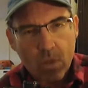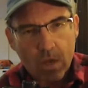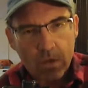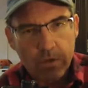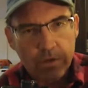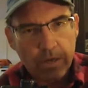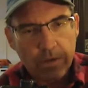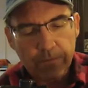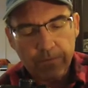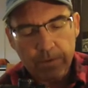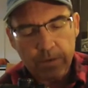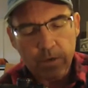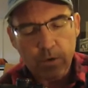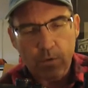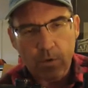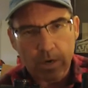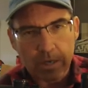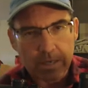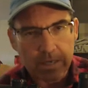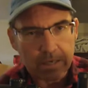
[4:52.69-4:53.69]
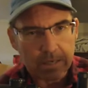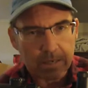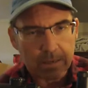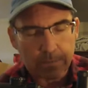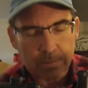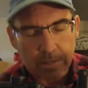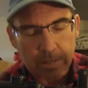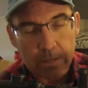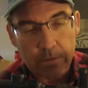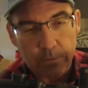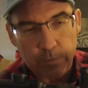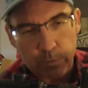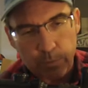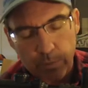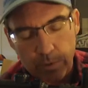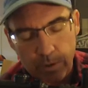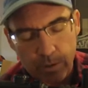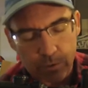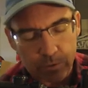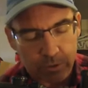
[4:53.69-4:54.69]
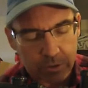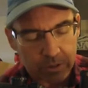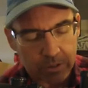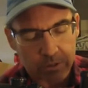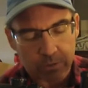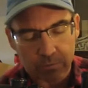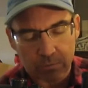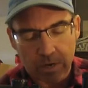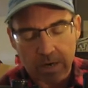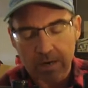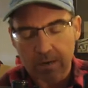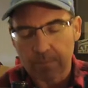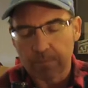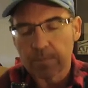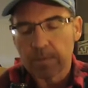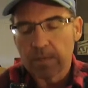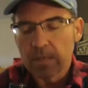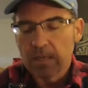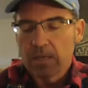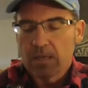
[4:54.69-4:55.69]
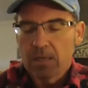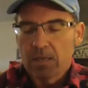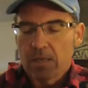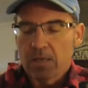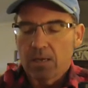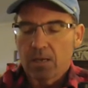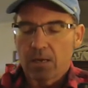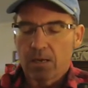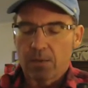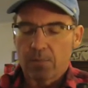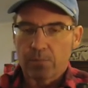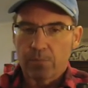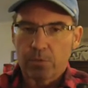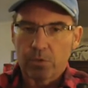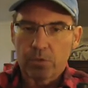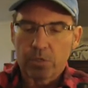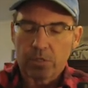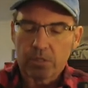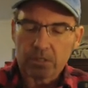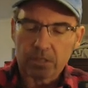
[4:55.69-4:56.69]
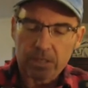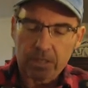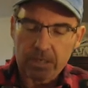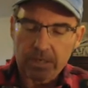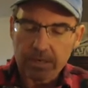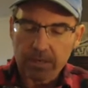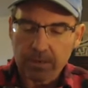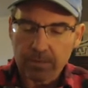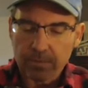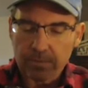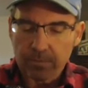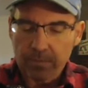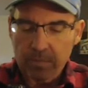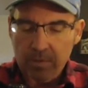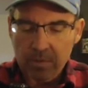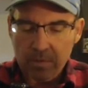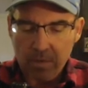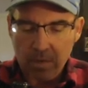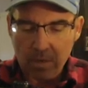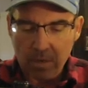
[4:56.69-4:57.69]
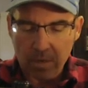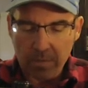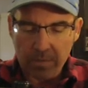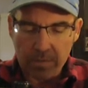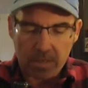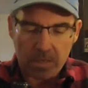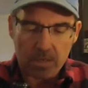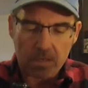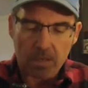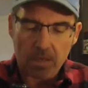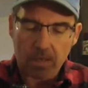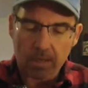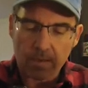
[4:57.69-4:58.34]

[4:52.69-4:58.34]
definitely don't want to heat up any of your barrels. You just wreck them. You can see here on the